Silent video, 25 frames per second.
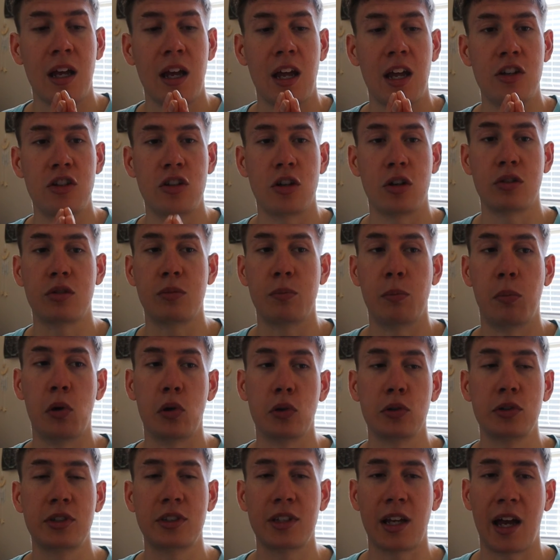it shows
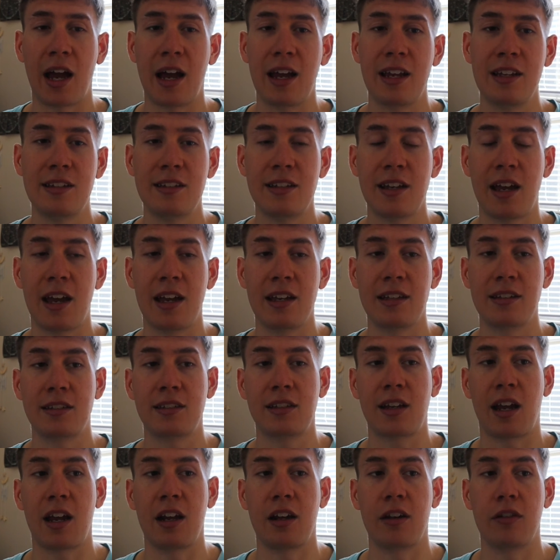both sides,
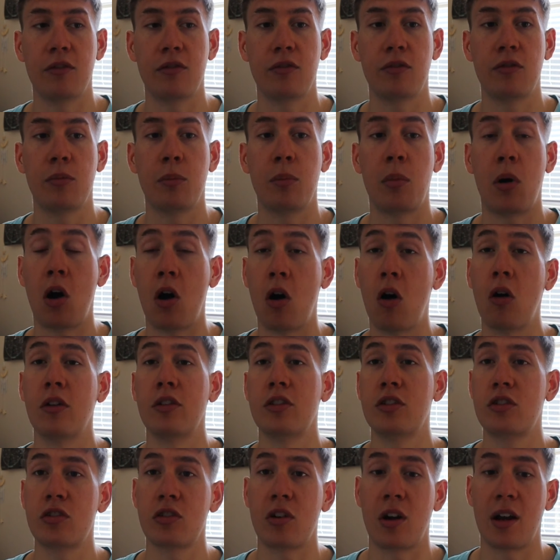as kind of Paul
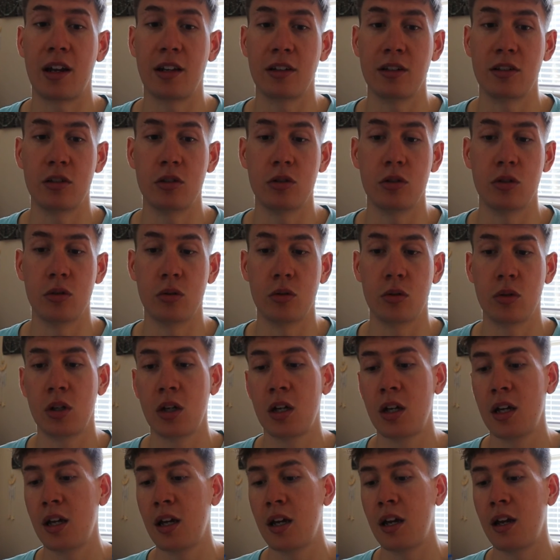is trying to
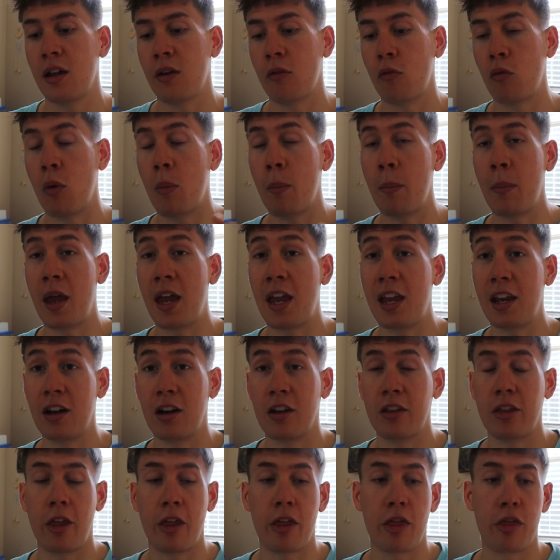remain
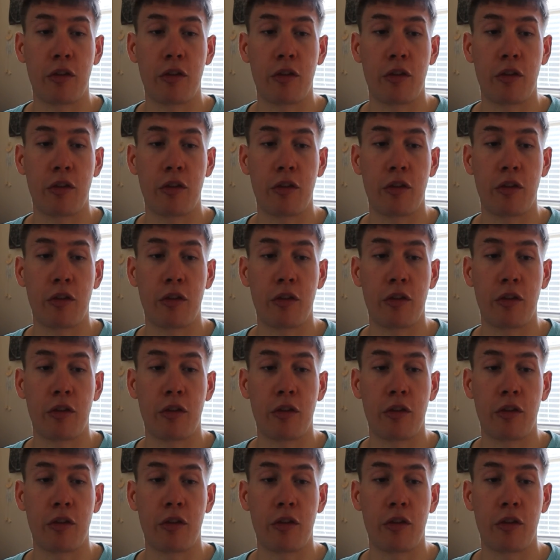on the